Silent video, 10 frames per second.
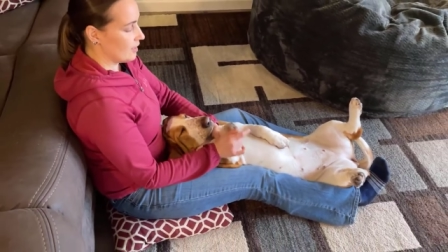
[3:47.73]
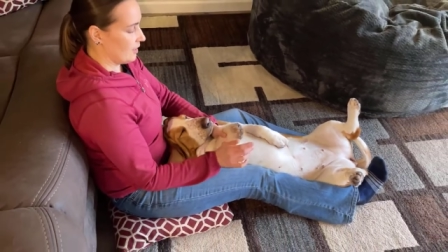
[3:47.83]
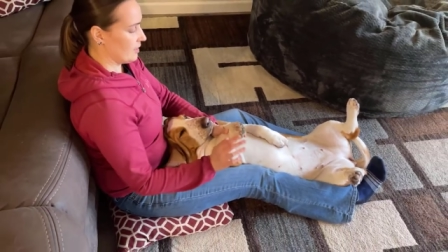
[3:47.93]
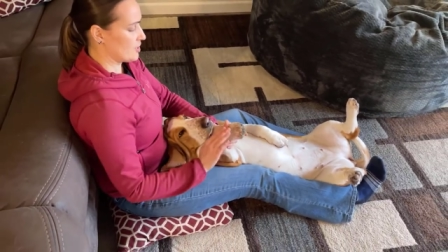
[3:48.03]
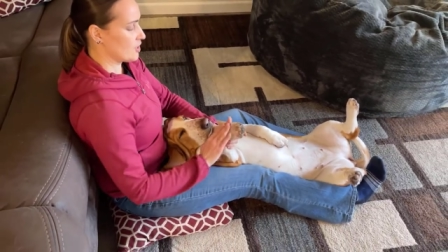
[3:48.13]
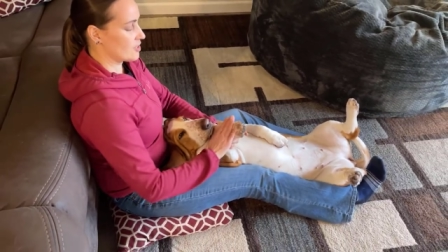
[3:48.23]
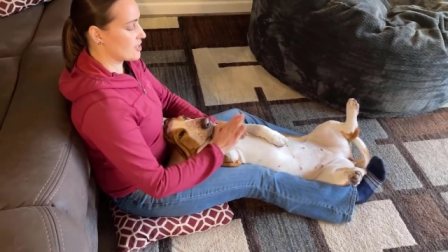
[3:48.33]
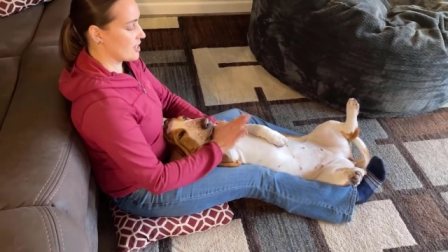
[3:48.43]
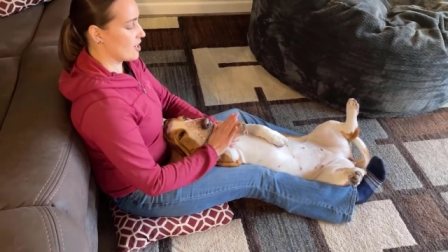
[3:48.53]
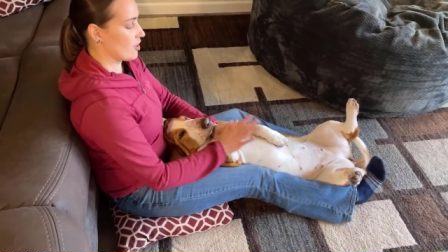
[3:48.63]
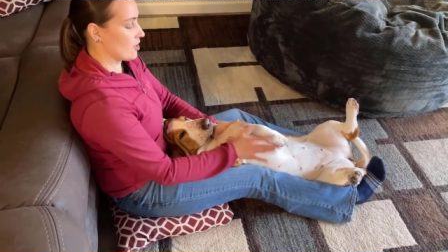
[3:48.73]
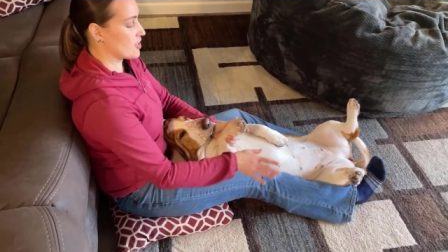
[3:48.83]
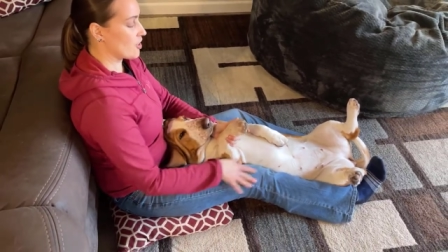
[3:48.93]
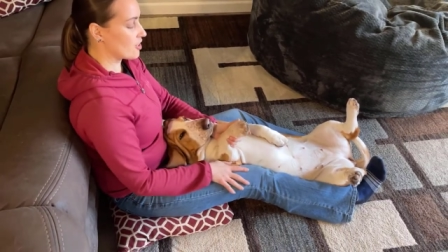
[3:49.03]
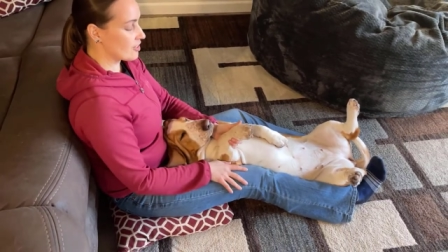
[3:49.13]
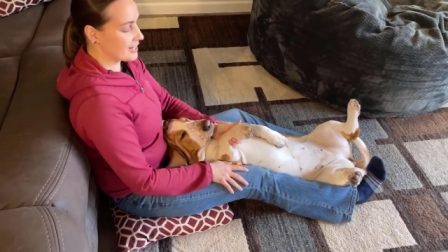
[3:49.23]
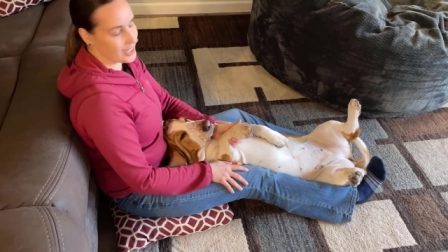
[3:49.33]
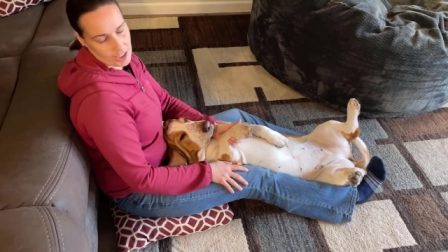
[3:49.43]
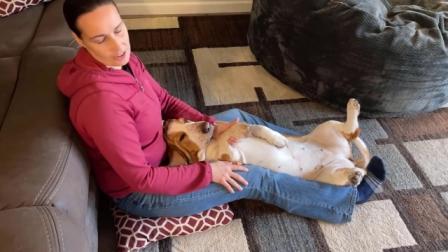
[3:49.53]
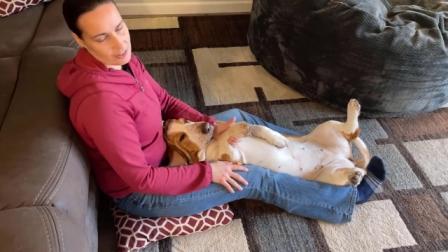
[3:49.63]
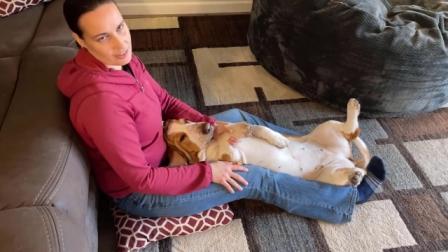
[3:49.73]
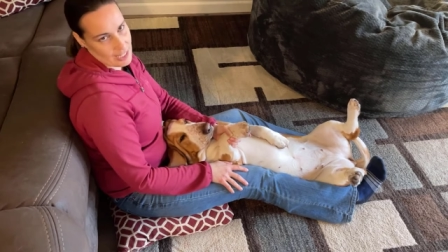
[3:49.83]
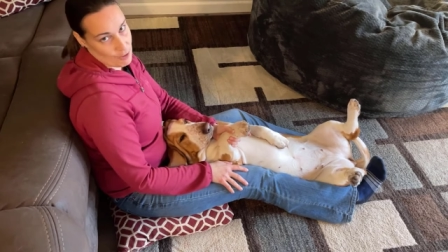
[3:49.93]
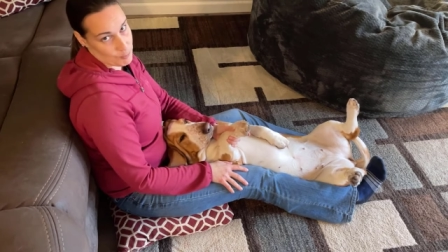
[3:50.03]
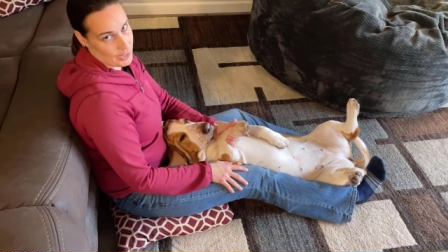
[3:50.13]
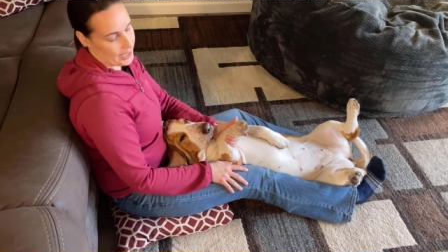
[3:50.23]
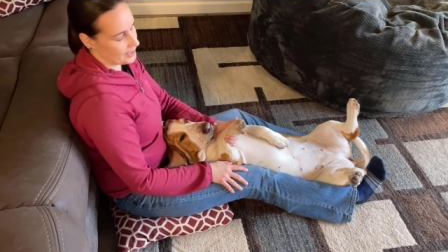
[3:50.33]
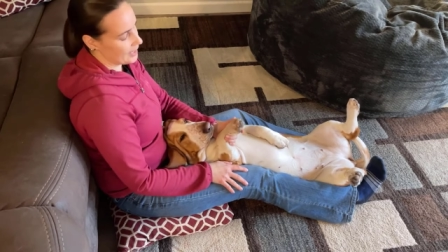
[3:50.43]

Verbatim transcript: Uh, dogs that are darker in color are gonna have black